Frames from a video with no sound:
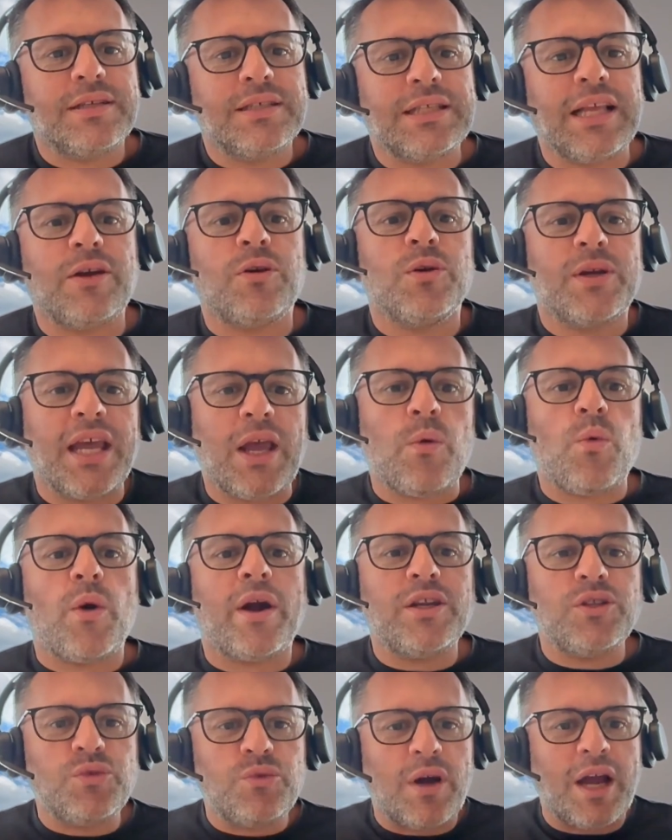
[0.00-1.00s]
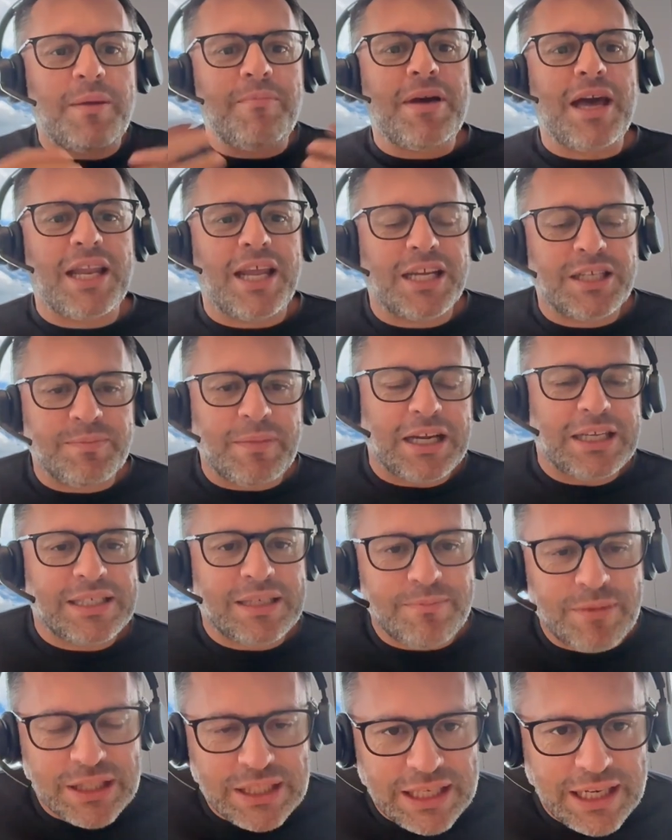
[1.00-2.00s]
It's like, okay, where do I manage my
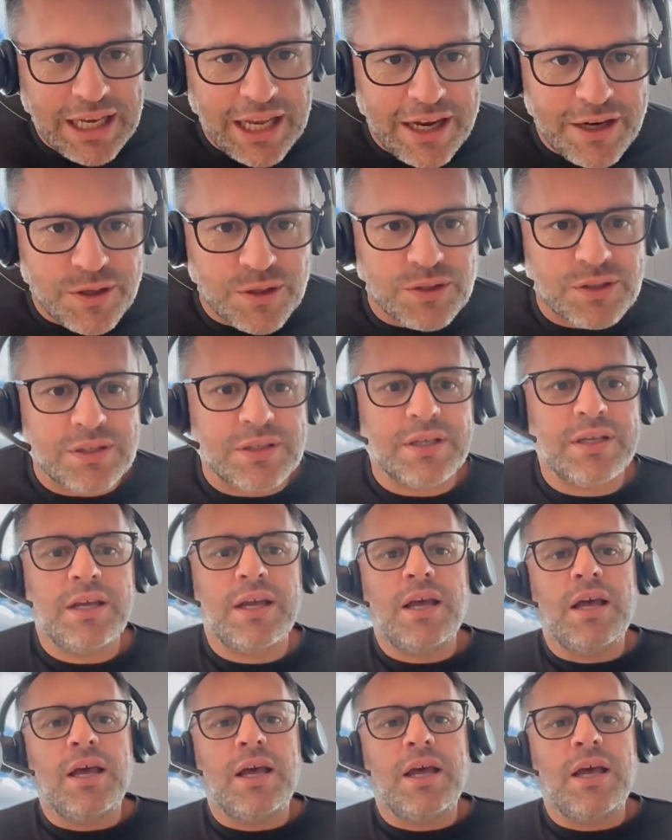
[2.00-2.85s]
semantic layers?